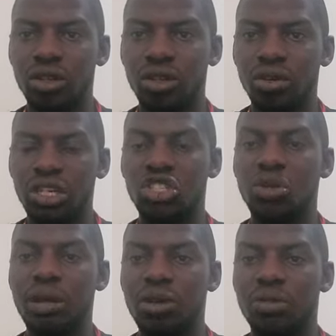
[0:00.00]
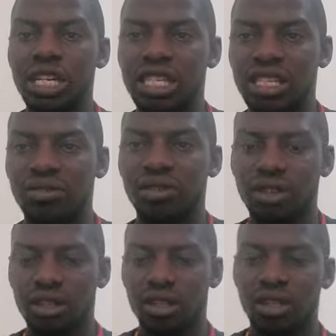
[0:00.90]
What is your main objective?
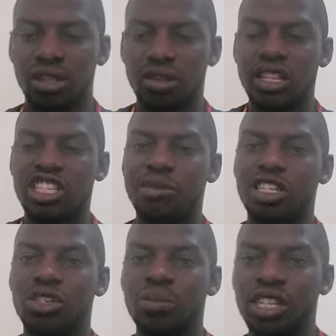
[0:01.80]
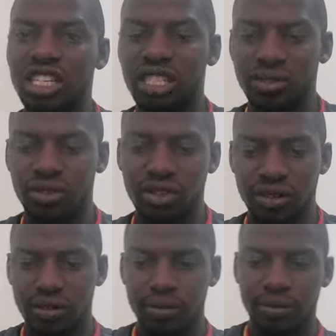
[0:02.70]
Then specific objectives.
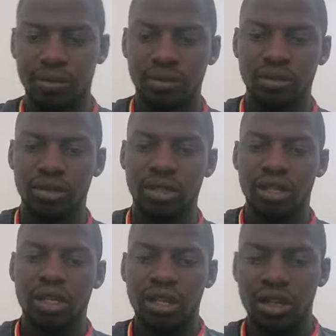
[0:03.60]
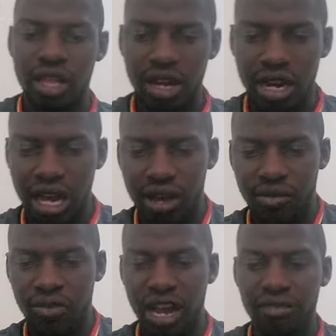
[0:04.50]
Then
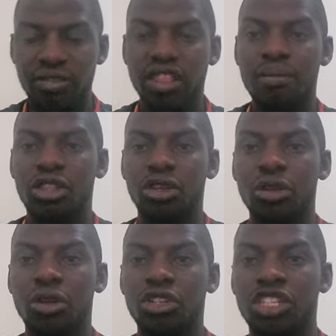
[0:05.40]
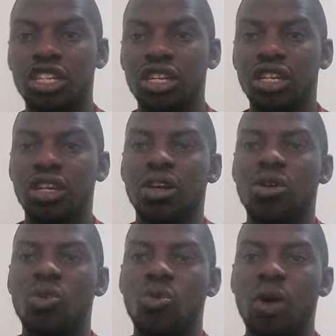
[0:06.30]
five, the methodology.
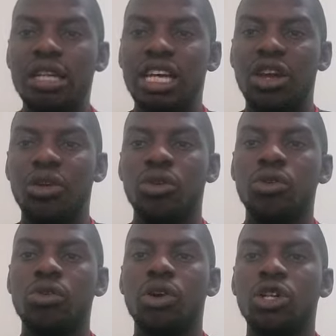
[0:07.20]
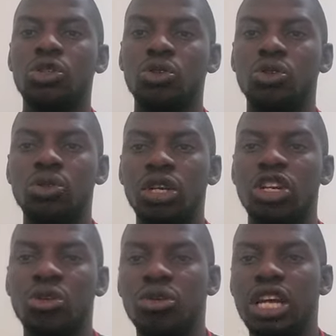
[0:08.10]
What are you going to do
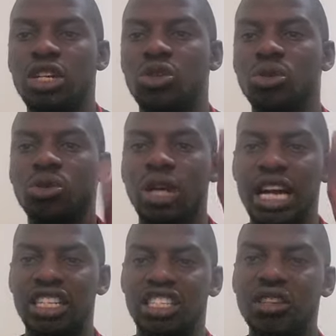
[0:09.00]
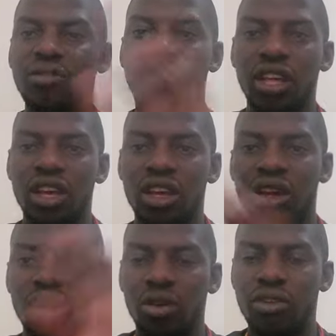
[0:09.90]
in order to achieve the
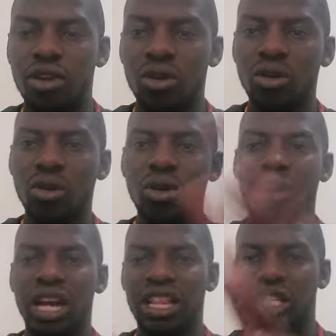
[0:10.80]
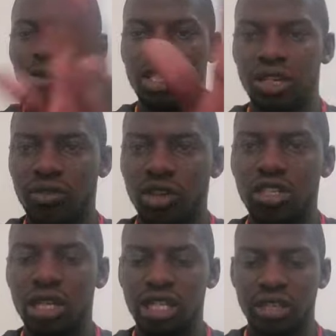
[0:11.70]
overall goal and the specific
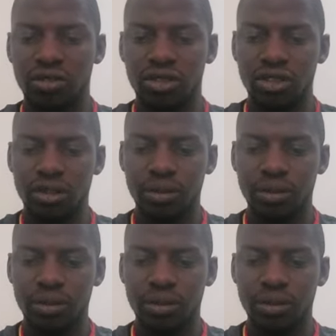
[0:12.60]
objectives?